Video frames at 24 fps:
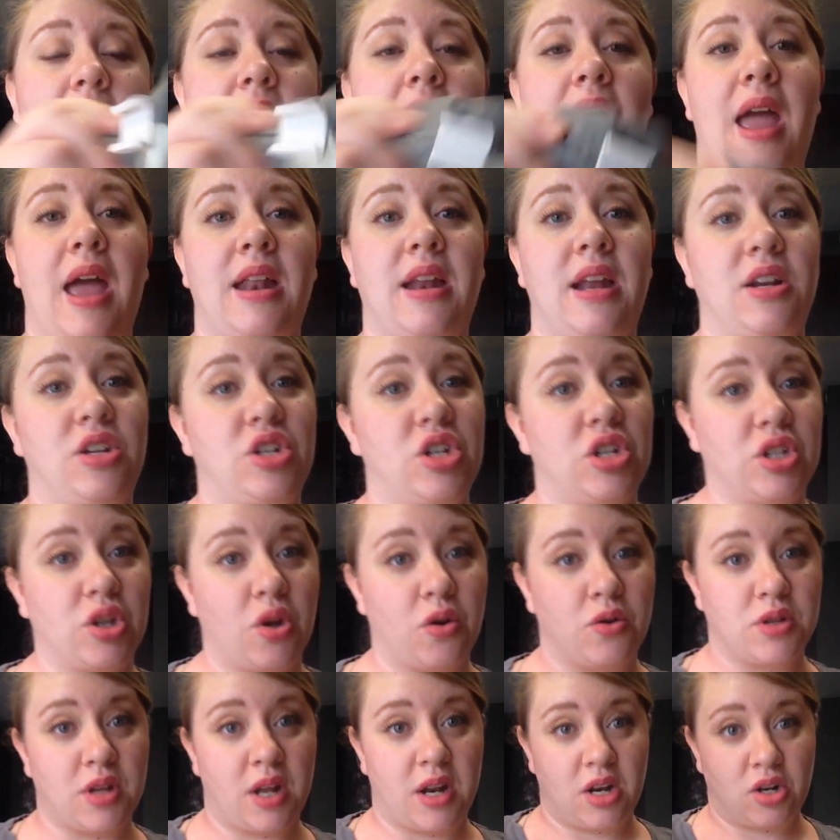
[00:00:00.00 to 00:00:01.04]
and it just
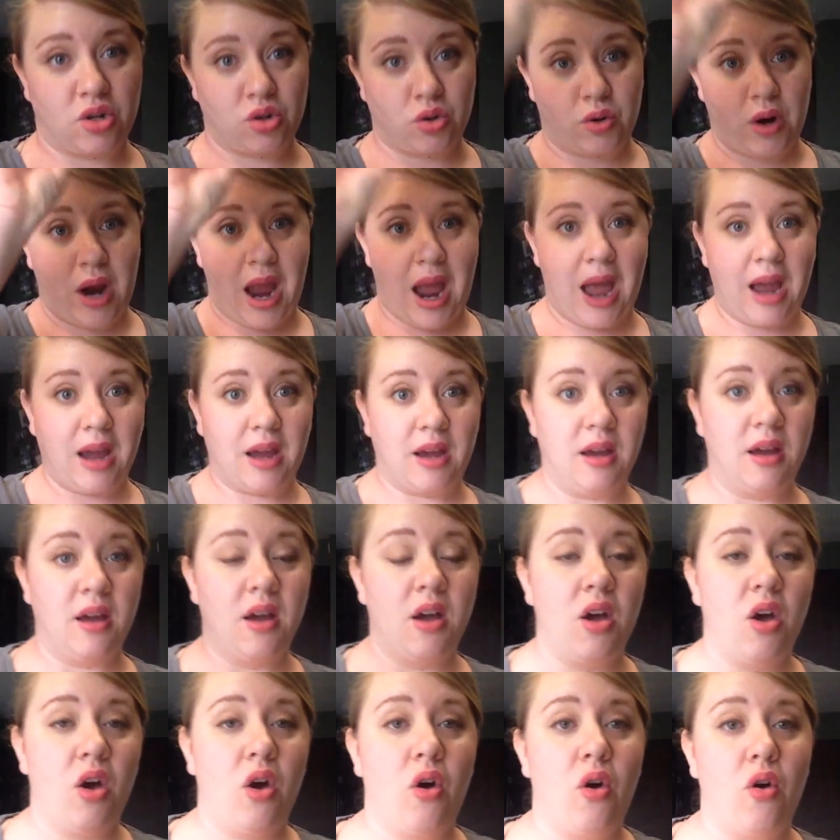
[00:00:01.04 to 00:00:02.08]
goes on a track
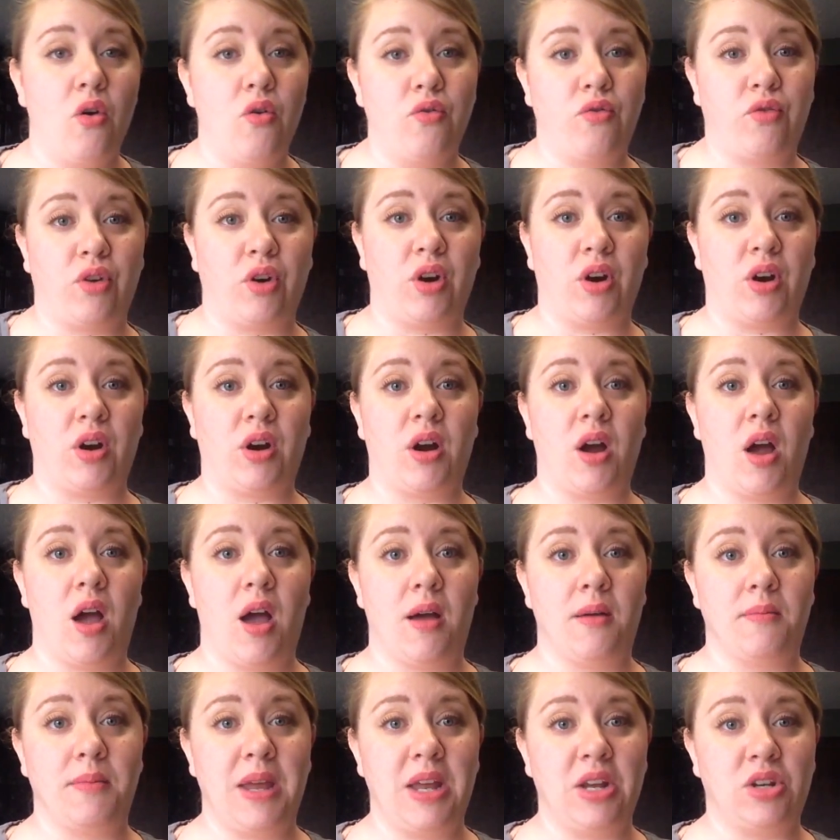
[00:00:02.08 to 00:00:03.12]
over
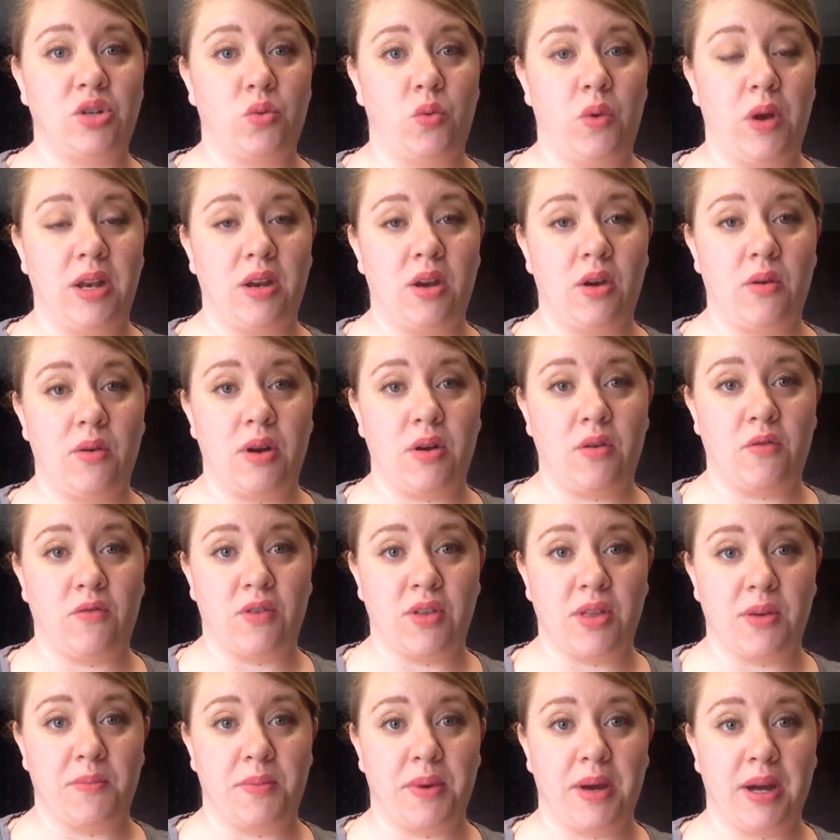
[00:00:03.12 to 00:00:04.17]
each window and
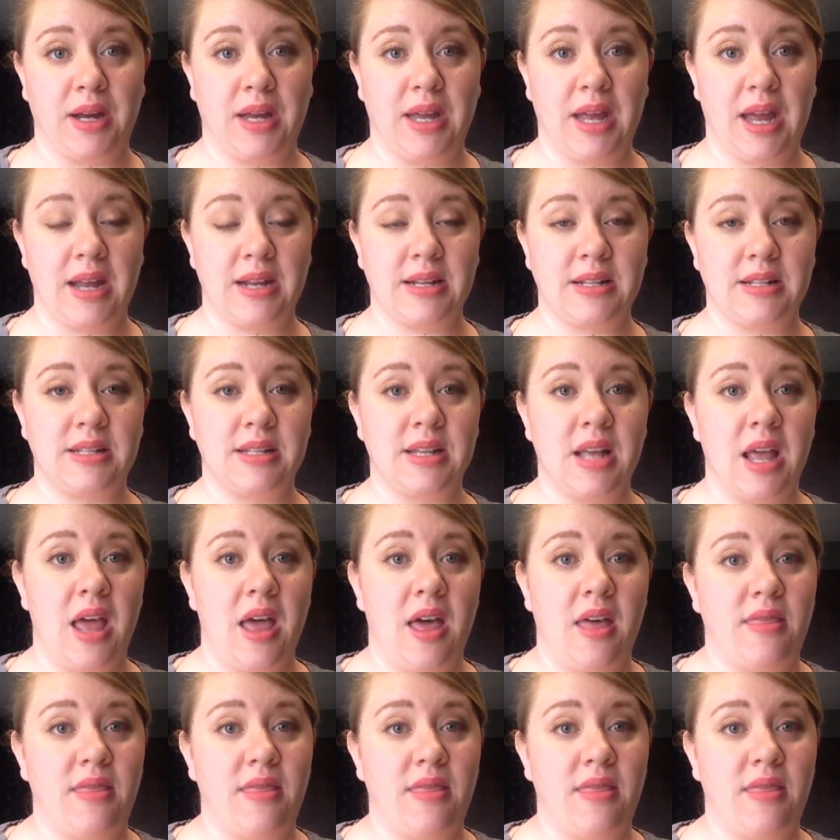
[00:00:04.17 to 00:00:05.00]
over the bunk ends.